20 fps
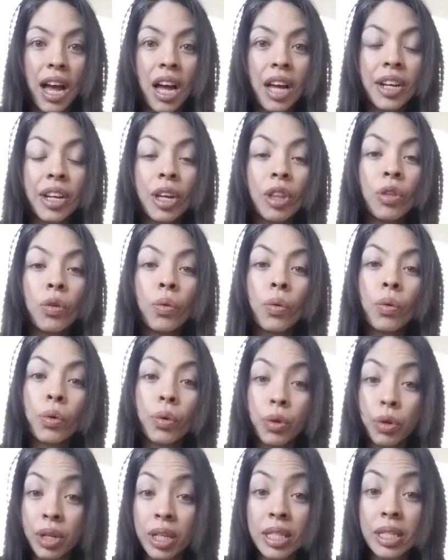Another
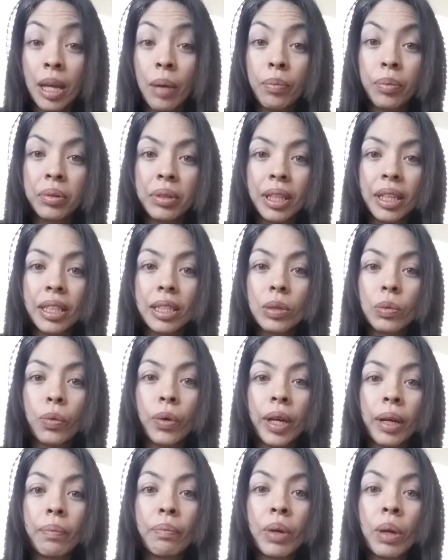good example is
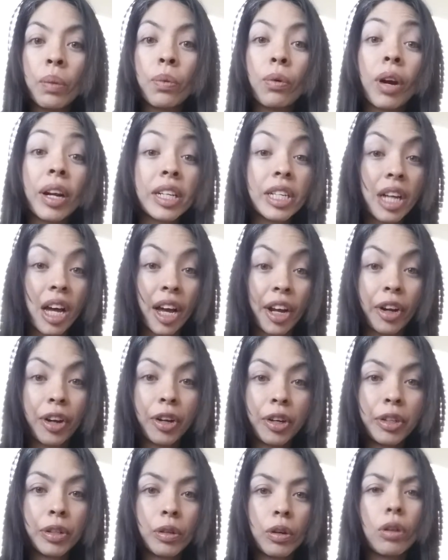when people are
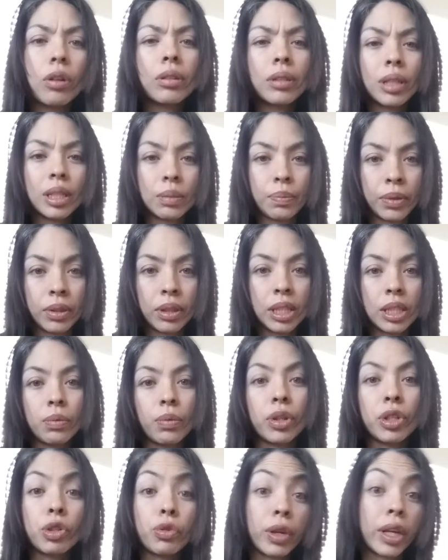tired. Oh, let's put this
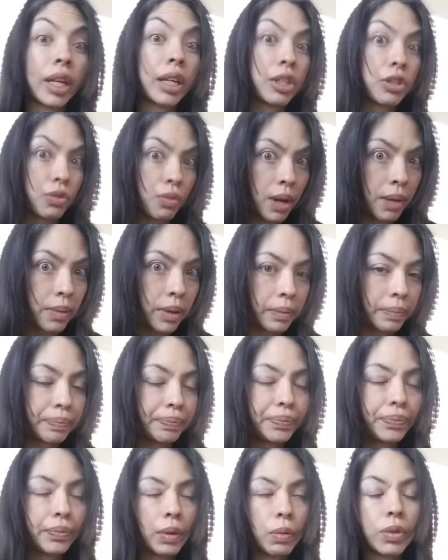one, drinking and driving,
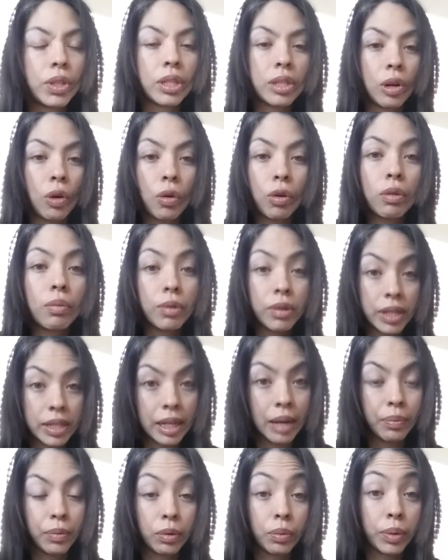which is a horrible
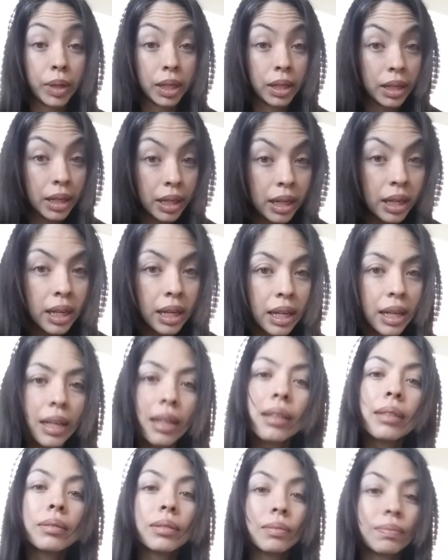example, but
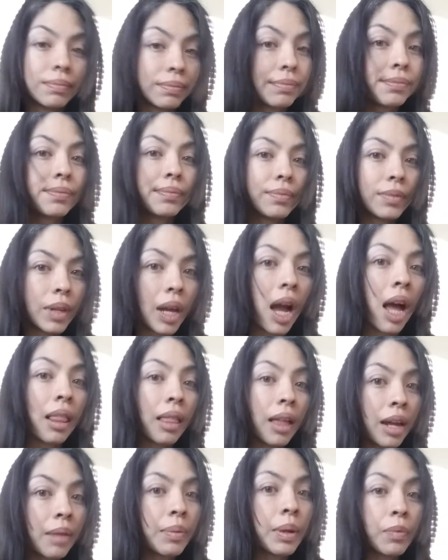a
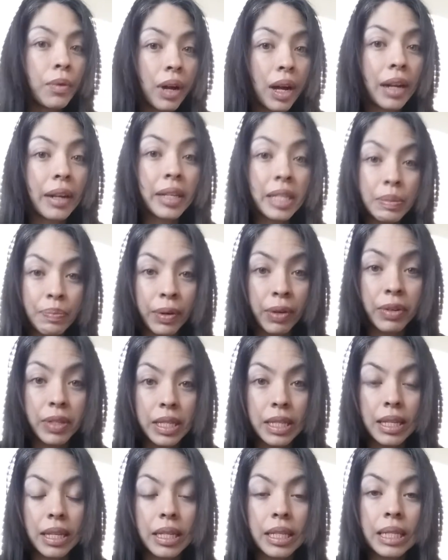lot of people had
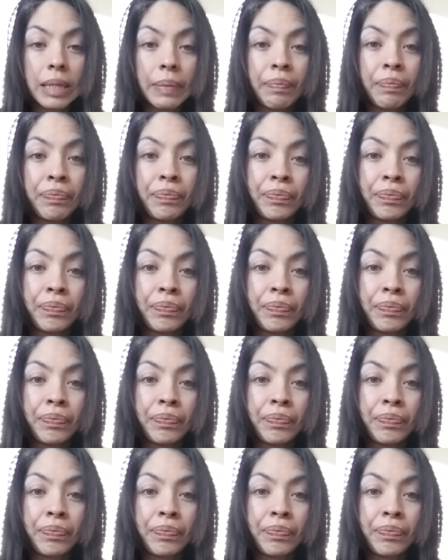experienced this.